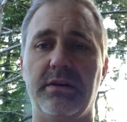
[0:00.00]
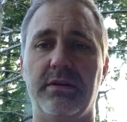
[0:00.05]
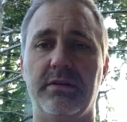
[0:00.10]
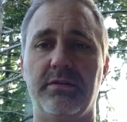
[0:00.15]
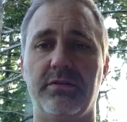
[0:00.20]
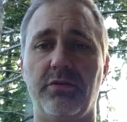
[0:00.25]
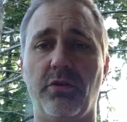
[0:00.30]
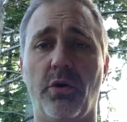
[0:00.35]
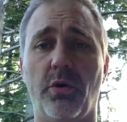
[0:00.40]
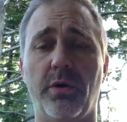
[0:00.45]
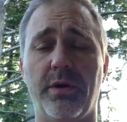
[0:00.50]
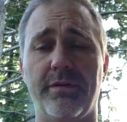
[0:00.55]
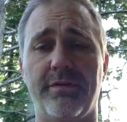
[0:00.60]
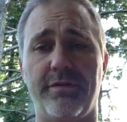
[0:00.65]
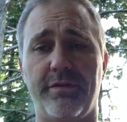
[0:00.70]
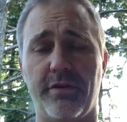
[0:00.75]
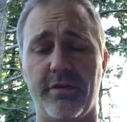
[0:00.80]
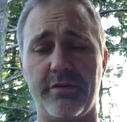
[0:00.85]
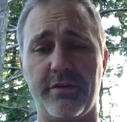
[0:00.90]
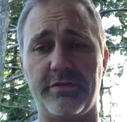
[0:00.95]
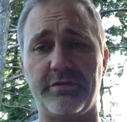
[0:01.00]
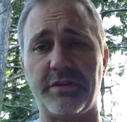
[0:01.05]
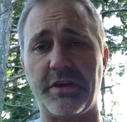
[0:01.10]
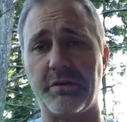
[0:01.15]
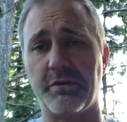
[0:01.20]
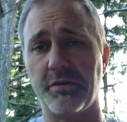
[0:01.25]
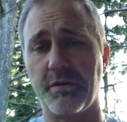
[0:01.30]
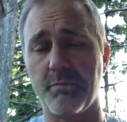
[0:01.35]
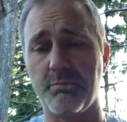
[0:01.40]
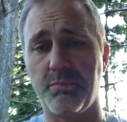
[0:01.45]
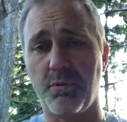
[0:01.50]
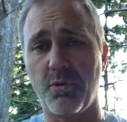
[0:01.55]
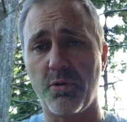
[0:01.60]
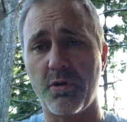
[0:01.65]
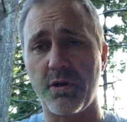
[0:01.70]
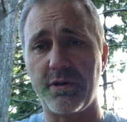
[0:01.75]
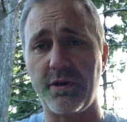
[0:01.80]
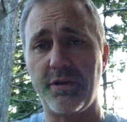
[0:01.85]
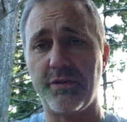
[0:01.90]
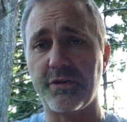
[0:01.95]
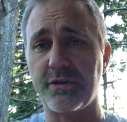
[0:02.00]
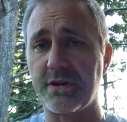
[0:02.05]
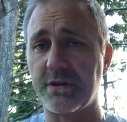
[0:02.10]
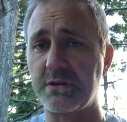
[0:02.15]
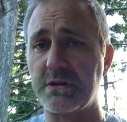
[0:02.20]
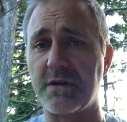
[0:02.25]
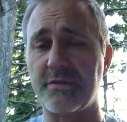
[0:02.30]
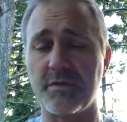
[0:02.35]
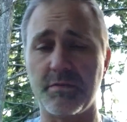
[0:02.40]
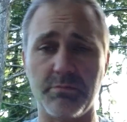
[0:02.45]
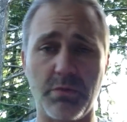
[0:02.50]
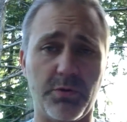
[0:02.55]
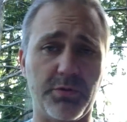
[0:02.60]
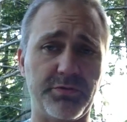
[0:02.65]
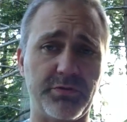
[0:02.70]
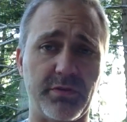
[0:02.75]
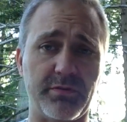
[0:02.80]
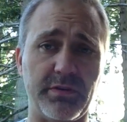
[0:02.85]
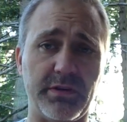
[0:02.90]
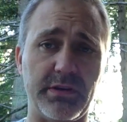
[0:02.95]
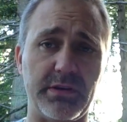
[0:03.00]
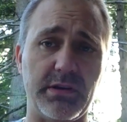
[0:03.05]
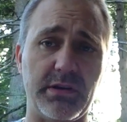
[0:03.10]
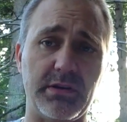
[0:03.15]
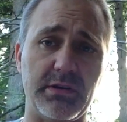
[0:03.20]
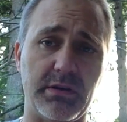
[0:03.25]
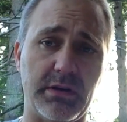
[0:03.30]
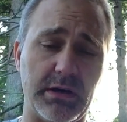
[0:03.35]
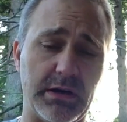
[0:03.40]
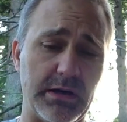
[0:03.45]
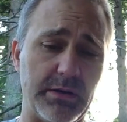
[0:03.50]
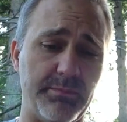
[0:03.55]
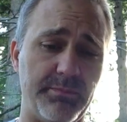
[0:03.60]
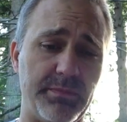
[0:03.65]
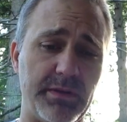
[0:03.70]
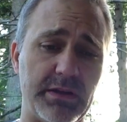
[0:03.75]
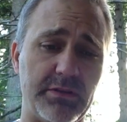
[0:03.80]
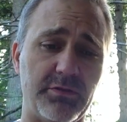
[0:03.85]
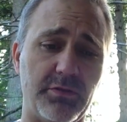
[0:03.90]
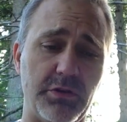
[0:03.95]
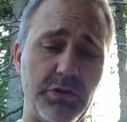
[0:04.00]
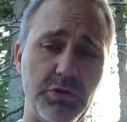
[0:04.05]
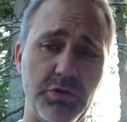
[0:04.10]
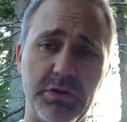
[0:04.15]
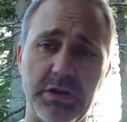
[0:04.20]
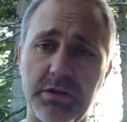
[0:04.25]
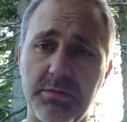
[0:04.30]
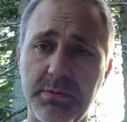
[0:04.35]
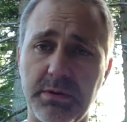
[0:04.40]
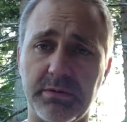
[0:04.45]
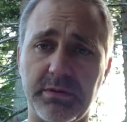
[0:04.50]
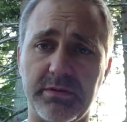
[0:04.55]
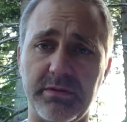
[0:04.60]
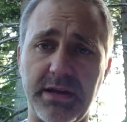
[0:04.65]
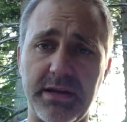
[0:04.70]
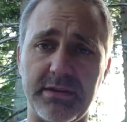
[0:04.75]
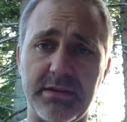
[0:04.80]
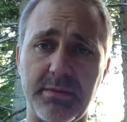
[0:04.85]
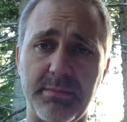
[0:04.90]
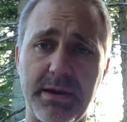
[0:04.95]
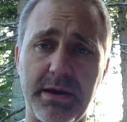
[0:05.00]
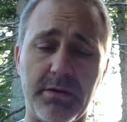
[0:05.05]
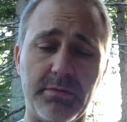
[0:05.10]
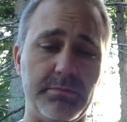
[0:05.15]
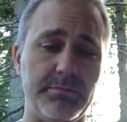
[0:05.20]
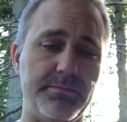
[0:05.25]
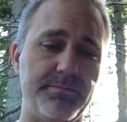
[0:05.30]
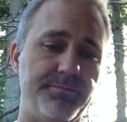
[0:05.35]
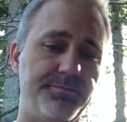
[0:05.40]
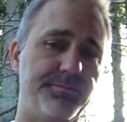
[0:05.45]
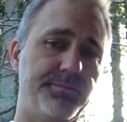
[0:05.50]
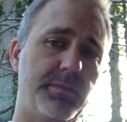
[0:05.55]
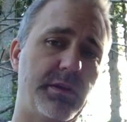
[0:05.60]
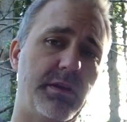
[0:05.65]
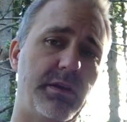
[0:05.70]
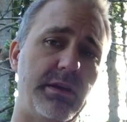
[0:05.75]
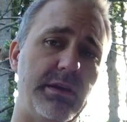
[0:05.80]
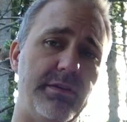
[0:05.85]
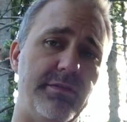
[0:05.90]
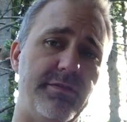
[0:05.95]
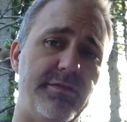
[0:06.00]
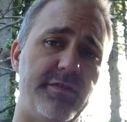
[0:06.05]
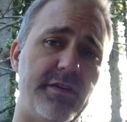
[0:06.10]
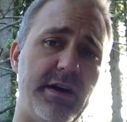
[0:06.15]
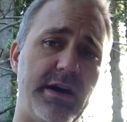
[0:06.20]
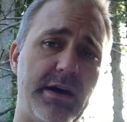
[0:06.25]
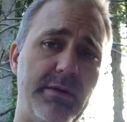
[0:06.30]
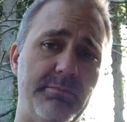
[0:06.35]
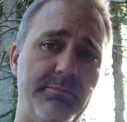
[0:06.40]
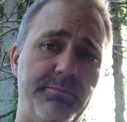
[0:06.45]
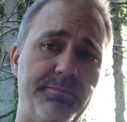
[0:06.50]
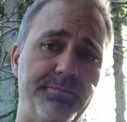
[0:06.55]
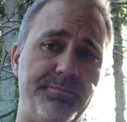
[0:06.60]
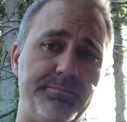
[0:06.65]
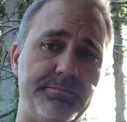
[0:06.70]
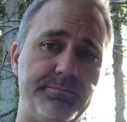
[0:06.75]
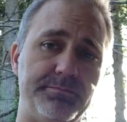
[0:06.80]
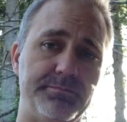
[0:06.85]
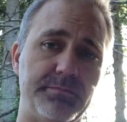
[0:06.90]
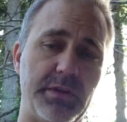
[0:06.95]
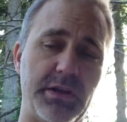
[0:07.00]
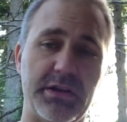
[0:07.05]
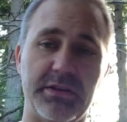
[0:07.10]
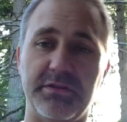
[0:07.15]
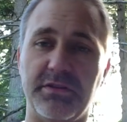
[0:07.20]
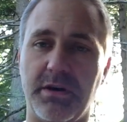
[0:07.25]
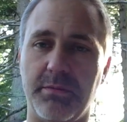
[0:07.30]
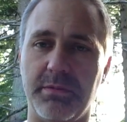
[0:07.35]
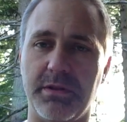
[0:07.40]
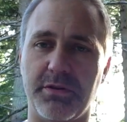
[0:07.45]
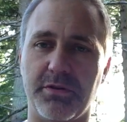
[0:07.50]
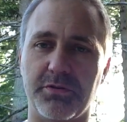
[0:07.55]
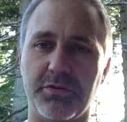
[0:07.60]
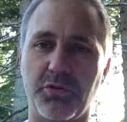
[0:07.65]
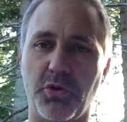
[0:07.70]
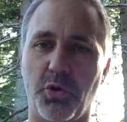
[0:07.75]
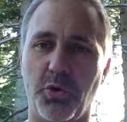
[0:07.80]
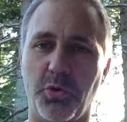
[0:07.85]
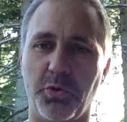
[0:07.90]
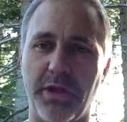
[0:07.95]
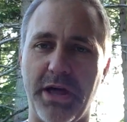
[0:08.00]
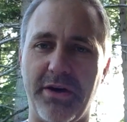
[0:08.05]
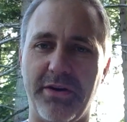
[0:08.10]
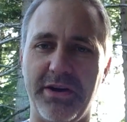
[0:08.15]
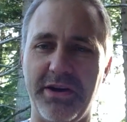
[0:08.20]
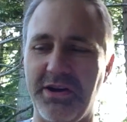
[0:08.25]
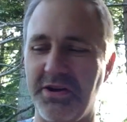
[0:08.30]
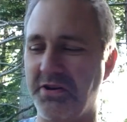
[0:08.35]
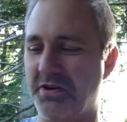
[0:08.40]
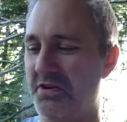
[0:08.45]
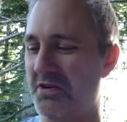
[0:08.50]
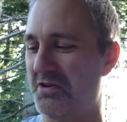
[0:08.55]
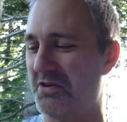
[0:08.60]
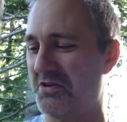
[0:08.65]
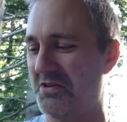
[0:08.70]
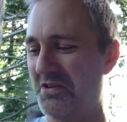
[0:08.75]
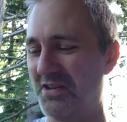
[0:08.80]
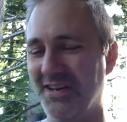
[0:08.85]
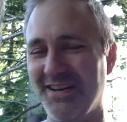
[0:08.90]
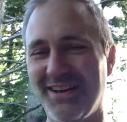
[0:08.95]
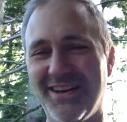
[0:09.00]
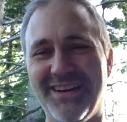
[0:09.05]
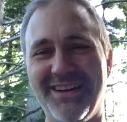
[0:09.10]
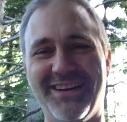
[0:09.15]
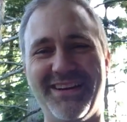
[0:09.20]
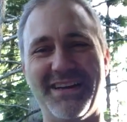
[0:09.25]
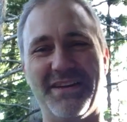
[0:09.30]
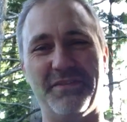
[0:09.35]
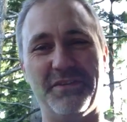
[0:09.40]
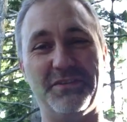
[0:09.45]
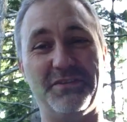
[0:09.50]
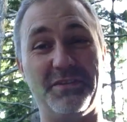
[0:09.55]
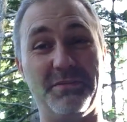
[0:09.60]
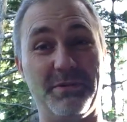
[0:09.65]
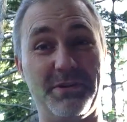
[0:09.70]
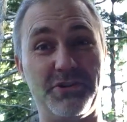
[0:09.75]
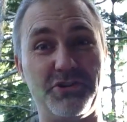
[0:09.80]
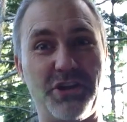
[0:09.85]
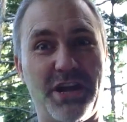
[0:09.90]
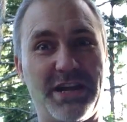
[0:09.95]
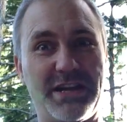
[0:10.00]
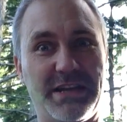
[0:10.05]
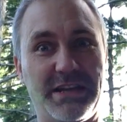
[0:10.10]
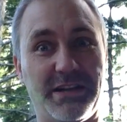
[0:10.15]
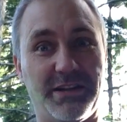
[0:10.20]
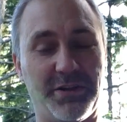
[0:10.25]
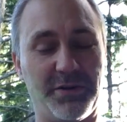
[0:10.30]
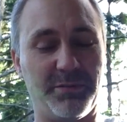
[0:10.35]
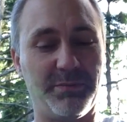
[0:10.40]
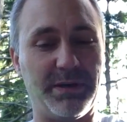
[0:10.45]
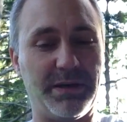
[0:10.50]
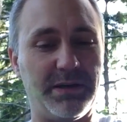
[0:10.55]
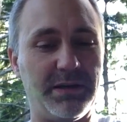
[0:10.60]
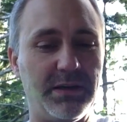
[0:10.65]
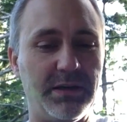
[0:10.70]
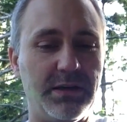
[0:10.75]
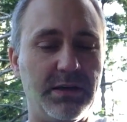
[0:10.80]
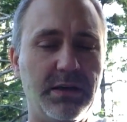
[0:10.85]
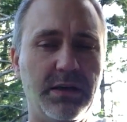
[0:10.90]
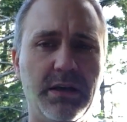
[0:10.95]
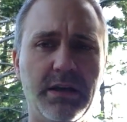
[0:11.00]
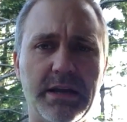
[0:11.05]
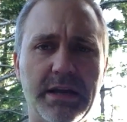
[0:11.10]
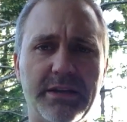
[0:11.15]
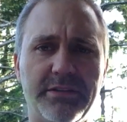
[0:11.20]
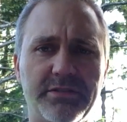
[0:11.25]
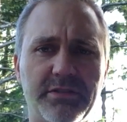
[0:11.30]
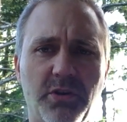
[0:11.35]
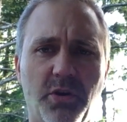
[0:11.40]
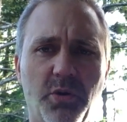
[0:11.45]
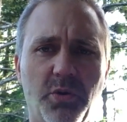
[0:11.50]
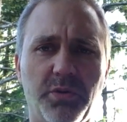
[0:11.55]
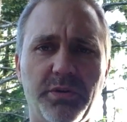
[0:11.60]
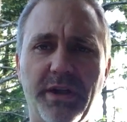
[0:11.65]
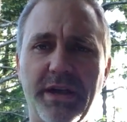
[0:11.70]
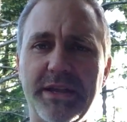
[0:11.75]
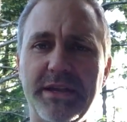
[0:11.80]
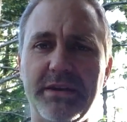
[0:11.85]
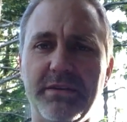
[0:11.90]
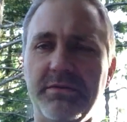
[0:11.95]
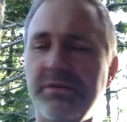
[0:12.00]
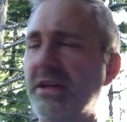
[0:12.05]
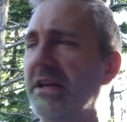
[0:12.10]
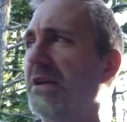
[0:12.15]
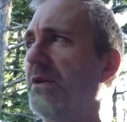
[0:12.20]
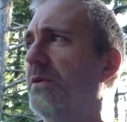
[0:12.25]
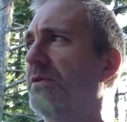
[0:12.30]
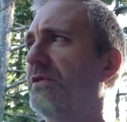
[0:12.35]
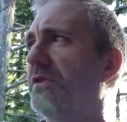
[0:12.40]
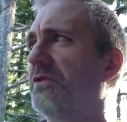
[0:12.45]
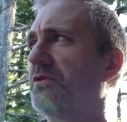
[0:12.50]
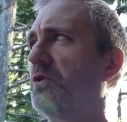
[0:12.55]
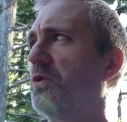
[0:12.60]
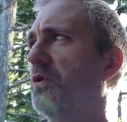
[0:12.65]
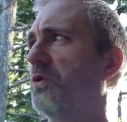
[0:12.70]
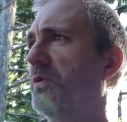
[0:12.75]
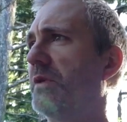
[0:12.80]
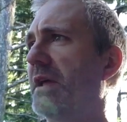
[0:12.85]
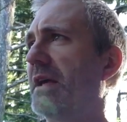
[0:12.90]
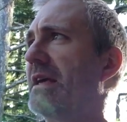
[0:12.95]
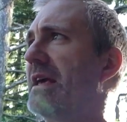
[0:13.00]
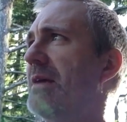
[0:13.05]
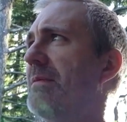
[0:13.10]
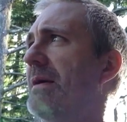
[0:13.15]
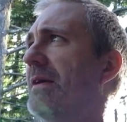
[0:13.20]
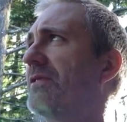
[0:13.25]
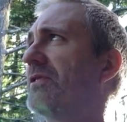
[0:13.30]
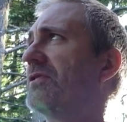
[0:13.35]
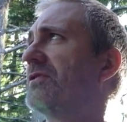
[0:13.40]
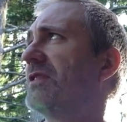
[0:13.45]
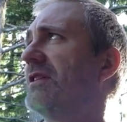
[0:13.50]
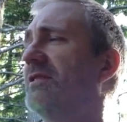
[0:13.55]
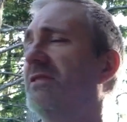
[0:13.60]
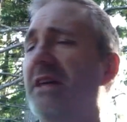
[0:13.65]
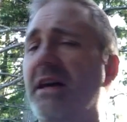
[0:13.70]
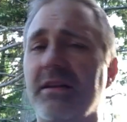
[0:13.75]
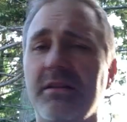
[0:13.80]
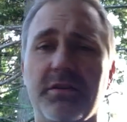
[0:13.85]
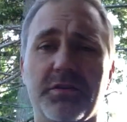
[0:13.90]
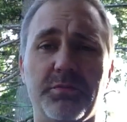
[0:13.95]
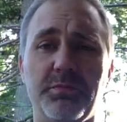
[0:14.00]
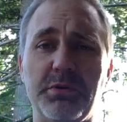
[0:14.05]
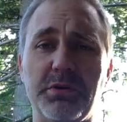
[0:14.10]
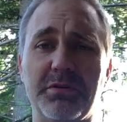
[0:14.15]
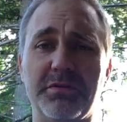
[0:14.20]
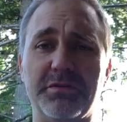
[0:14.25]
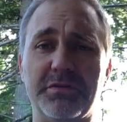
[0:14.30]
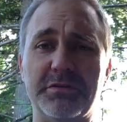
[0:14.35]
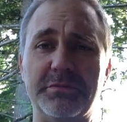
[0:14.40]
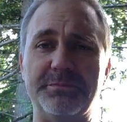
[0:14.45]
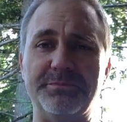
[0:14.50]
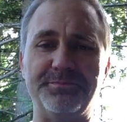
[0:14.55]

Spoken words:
so if they're in the center of the board, they're going to cover most of it. So you need to be able to take them out. If you can tell I'm a little cold out here. If you see me shaking a little bit, it's cold. I didn't think it was this cold when I came out. The sun's out. It looks beautiful.